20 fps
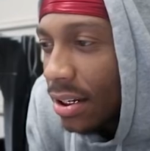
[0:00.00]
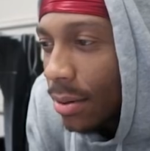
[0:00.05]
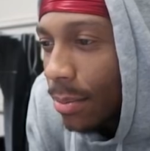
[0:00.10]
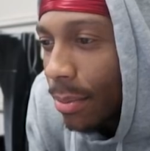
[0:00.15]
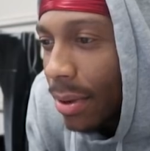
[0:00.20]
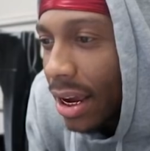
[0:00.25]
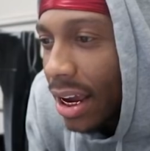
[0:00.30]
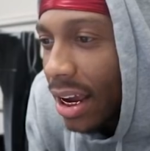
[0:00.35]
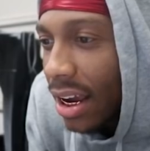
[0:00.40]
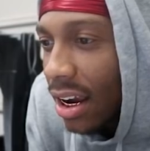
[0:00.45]
some
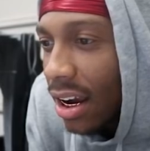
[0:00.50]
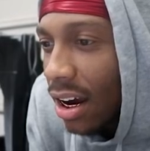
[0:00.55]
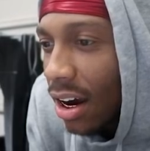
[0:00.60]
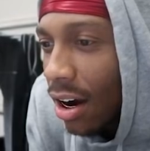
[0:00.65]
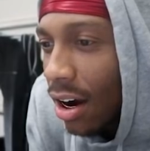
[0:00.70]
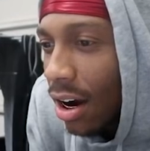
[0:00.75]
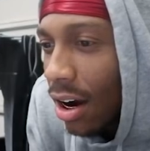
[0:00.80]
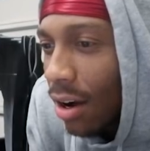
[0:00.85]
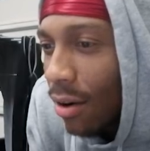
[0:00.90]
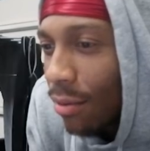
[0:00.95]
man
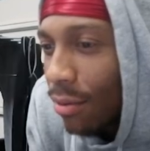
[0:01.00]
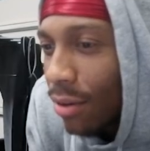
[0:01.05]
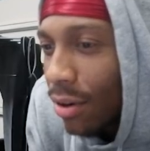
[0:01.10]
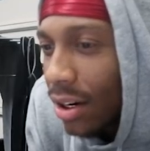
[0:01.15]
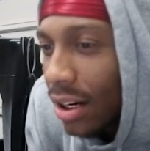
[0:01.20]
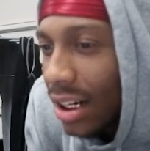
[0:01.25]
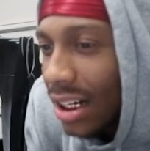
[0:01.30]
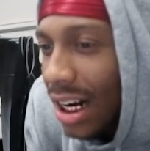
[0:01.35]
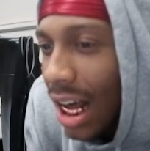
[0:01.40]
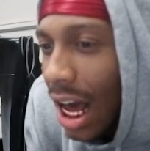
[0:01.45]

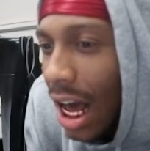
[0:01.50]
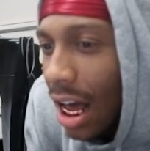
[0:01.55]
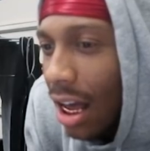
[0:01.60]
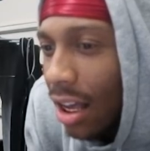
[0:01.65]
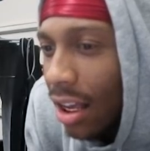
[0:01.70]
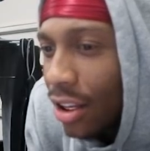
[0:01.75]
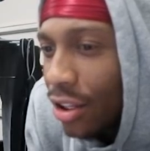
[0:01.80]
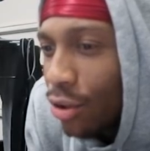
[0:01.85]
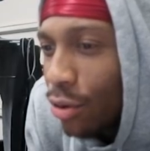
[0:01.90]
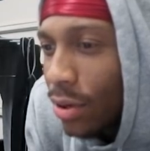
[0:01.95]
coverage.
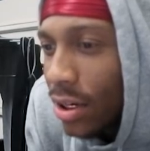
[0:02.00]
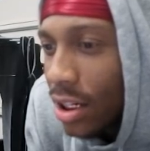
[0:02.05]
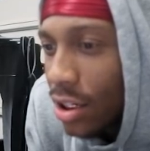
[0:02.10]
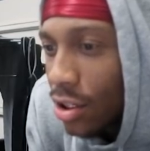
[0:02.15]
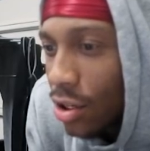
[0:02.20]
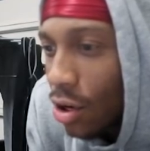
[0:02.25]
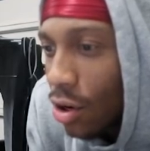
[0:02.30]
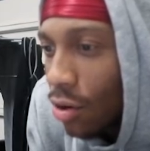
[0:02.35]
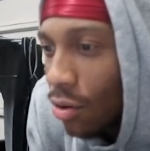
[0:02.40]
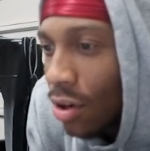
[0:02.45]
Nah, you in the
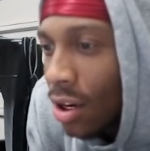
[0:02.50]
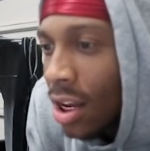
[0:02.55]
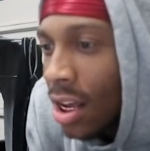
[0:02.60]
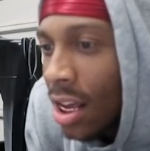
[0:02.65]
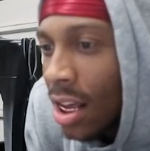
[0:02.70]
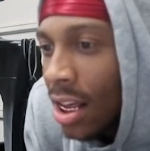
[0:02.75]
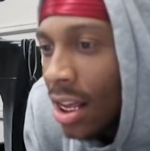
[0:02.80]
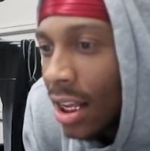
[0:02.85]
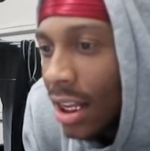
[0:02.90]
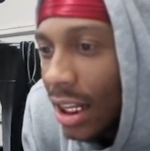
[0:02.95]
zone.
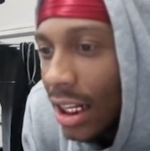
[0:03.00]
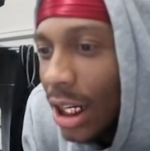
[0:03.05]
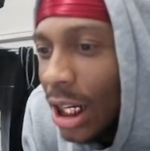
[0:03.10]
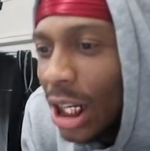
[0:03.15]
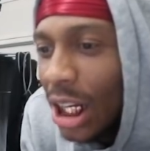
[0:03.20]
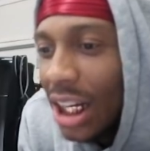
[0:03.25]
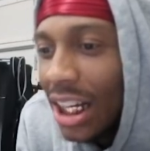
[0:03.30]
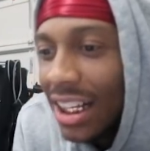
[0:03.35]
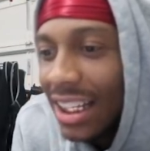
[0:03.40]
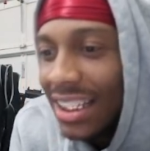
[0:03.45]

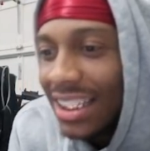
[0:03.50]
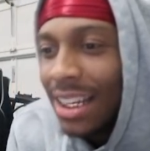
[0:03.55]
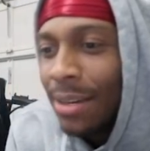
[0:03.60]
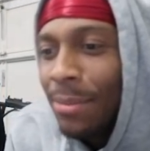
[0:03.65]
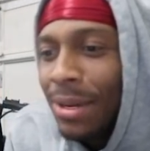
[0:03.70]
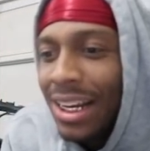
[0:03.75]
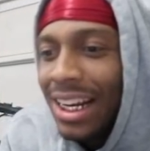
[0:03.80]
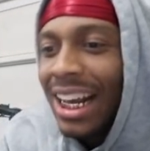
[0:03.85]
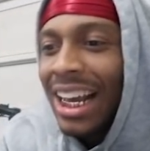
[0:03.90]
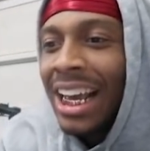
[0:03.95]
Give
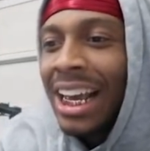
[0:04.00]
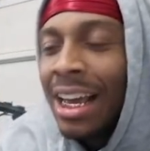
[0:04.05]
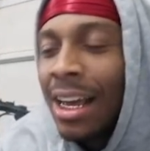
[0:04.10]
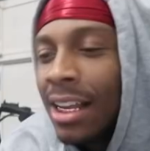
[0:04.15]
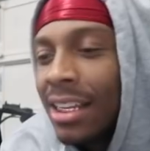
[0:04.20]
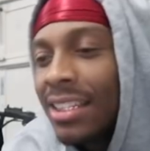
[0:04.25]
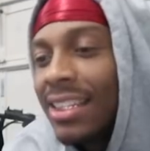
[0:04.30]
me that.